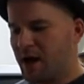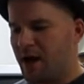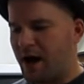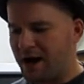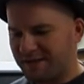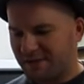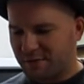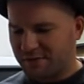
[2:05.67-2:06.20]

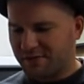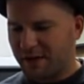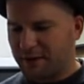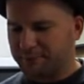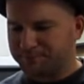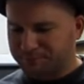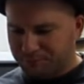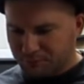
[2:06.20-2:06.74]
As I was saying,
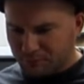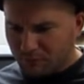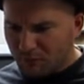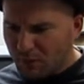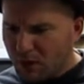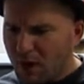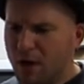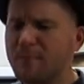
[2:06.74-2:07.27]

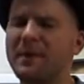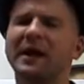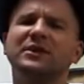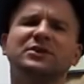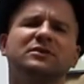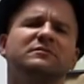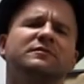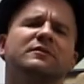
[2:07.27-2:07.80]

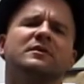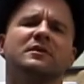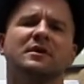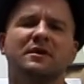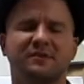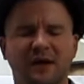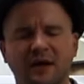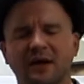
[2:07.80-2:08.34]
imagine for
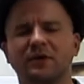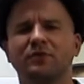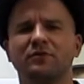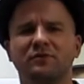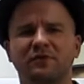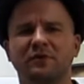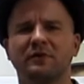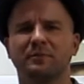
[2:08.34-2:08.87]
a second,
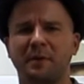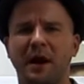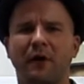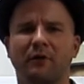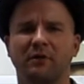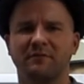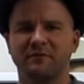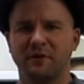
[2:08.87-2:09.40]
use your
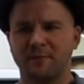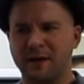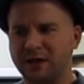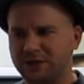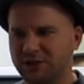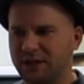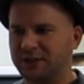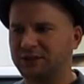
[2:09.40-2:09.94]
power of your
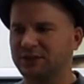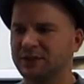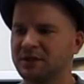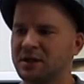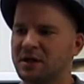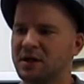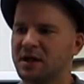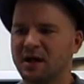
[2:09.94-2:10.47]
imagination.
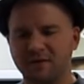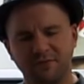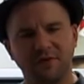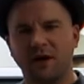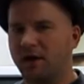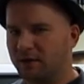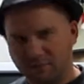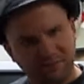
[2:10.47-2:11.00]
If
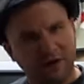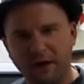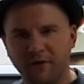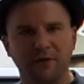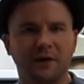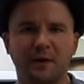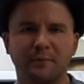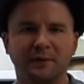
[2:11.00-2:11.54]
not, fire
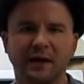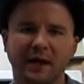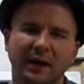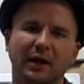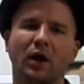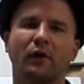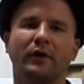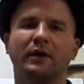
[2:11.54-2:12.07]
it up and get it
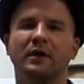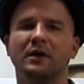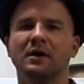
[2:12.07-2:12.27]
going.